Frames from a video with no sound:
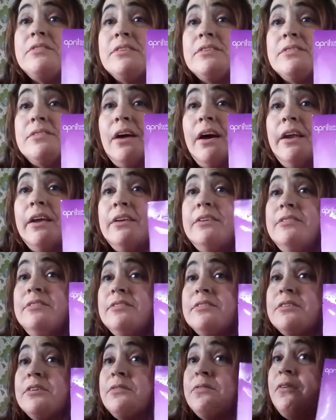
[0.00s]
was excited
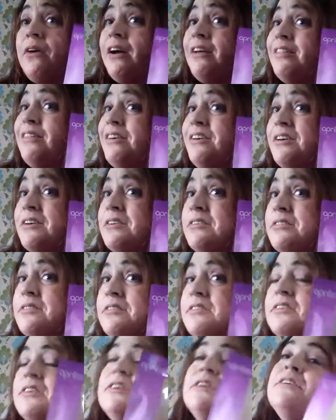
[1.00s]
to find
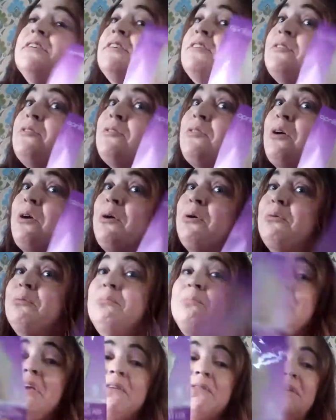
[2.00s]
this.
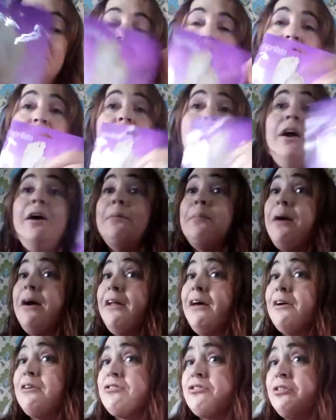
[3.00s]
So, give that a try. I
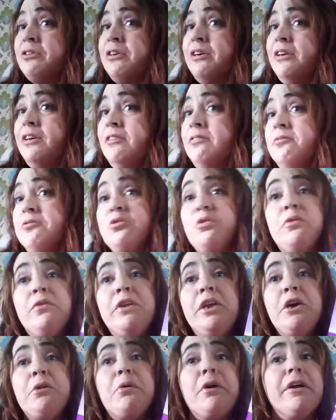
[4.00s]
might actually do a
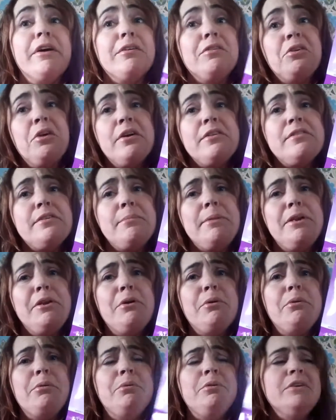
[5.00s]
video on it. You guys let me
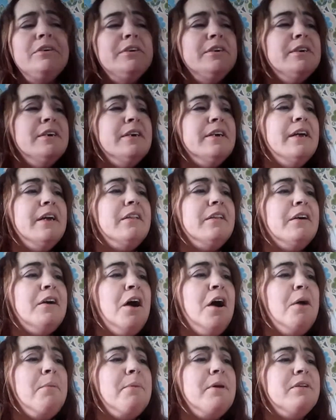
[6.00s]
know in the
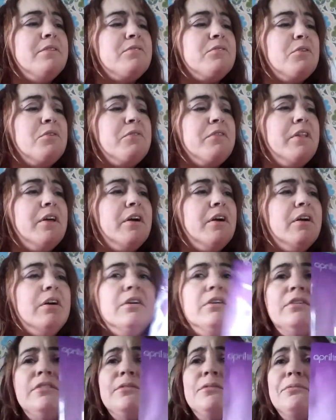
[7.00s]
comments over
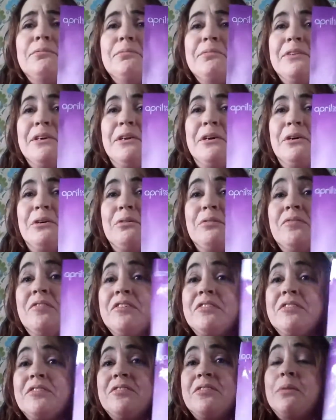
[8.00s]
there, you know,
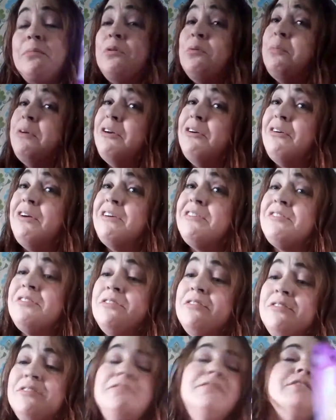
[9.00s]
this is something you'd be
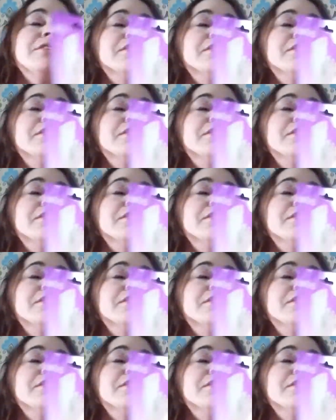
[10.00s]
interested